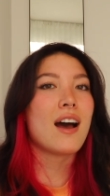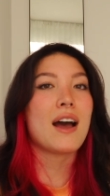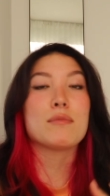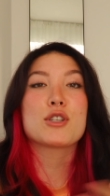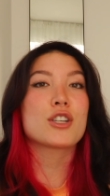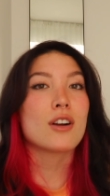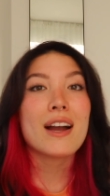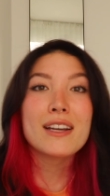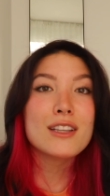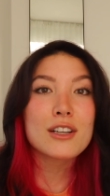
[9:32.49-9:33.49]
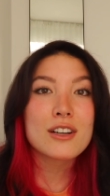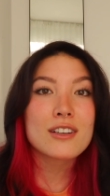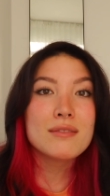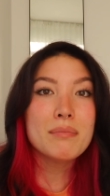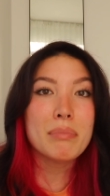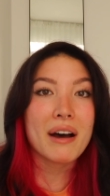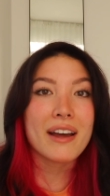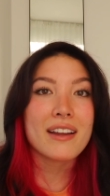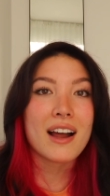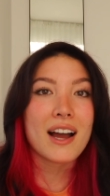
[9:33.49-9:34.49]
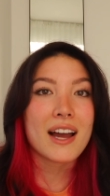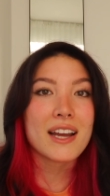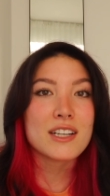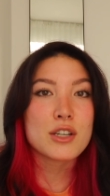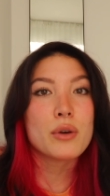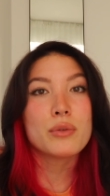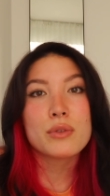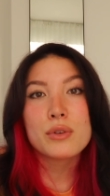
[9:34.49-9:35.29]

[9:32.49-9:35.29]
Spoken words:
I'm sure I could learn, but I don't